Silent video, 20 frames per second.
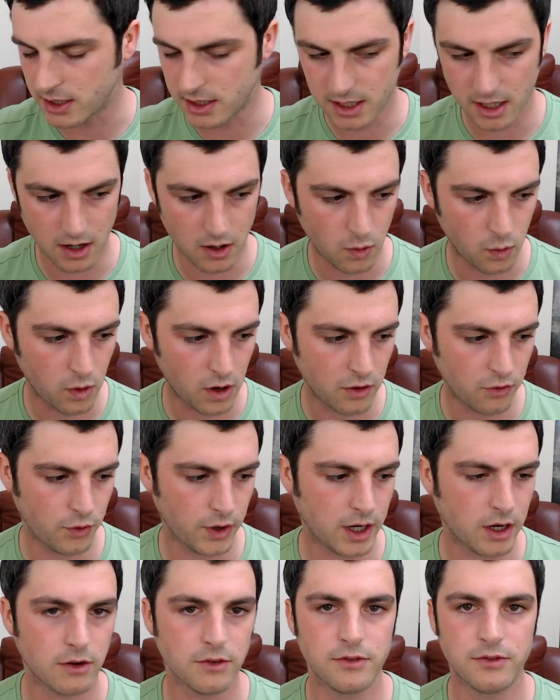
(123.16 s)
so what have
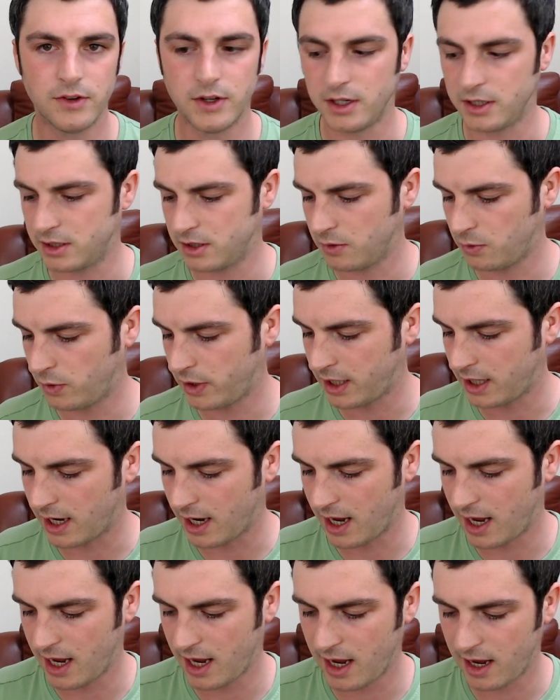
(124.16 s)
we got first? We
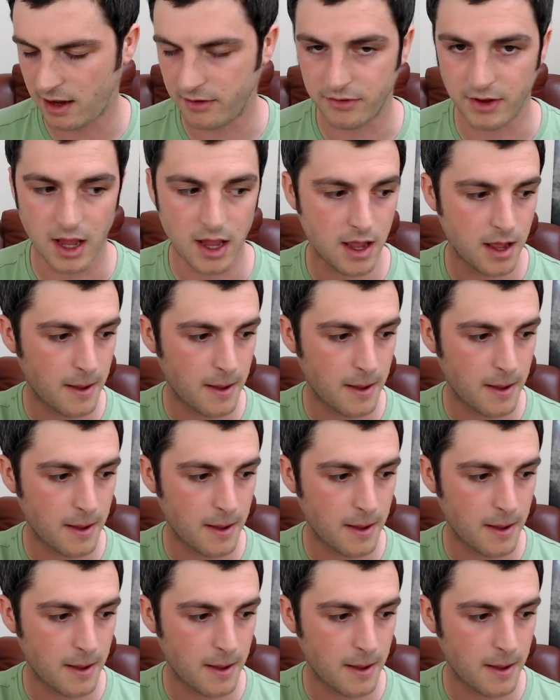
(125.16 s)
have